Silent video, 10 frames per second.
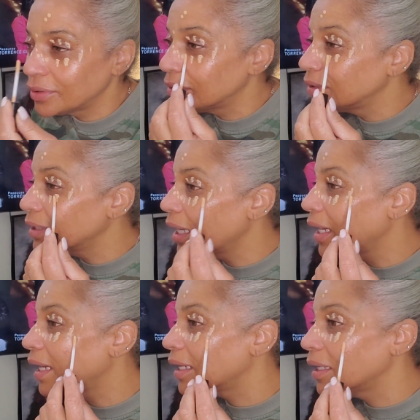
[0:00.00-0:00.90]
to
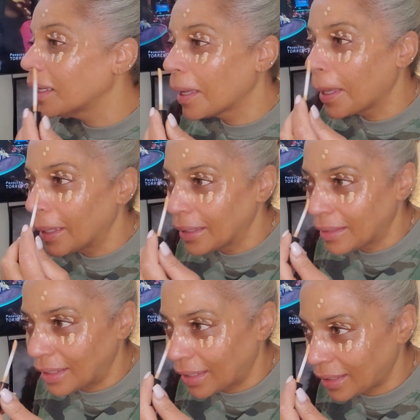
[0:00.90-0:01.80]
say
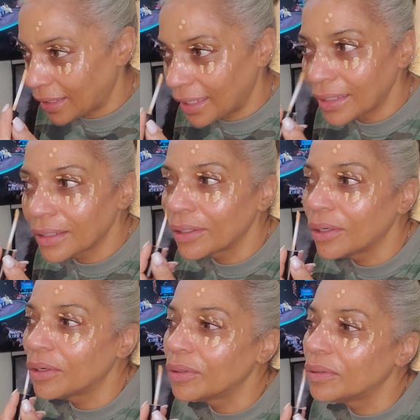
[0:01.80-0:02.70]
that I kind of
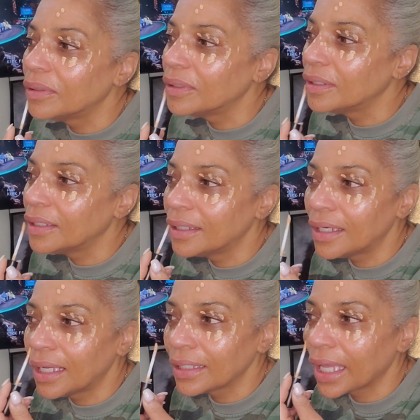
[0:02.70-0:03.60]
go
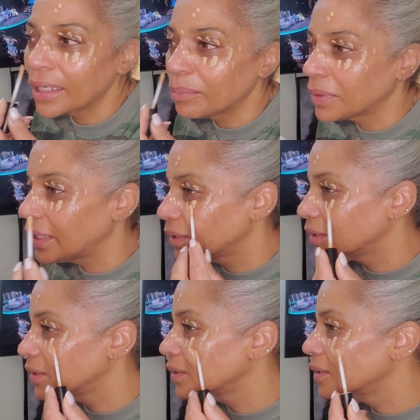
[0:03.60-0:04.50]
a lot of
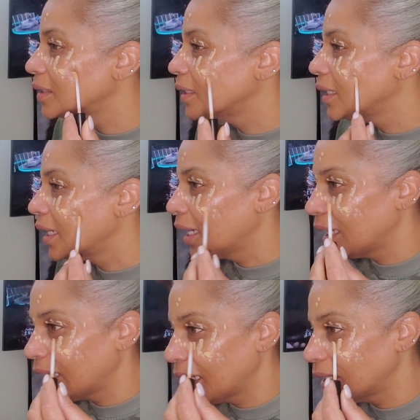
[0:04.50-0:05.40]
places,
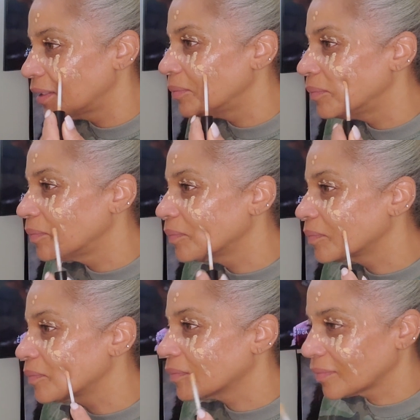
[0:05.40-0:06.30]
and
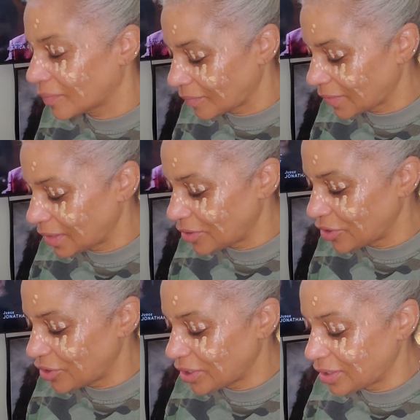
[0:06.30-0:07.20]
this
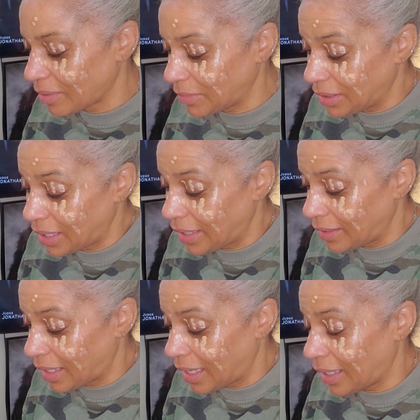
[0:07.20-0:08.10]
is just something
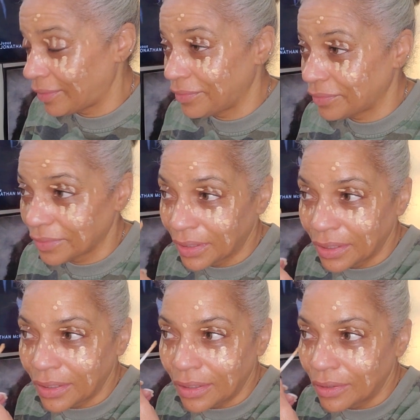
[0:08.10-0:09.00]
that I've
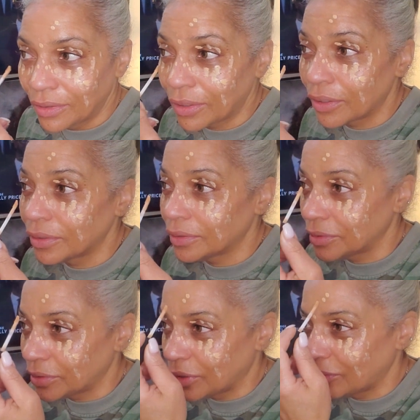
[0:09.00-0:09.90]

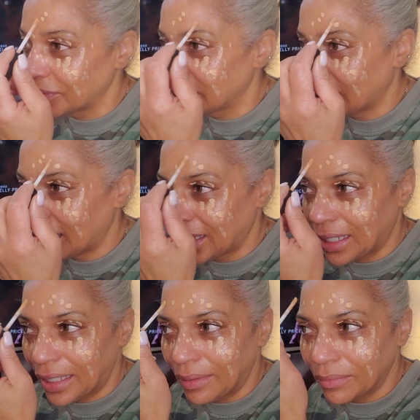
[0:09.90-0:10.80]
learned over
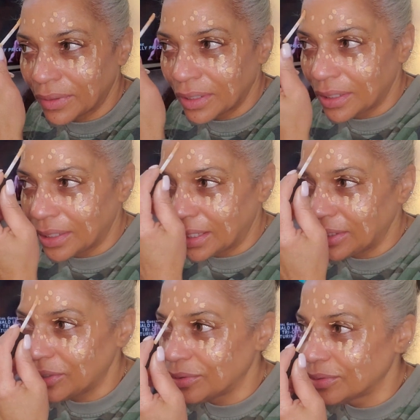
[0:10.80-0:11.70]
time
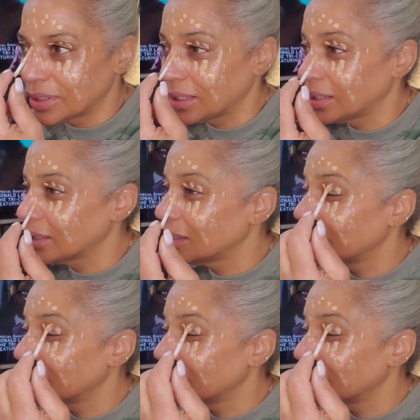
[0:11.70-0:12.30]
in using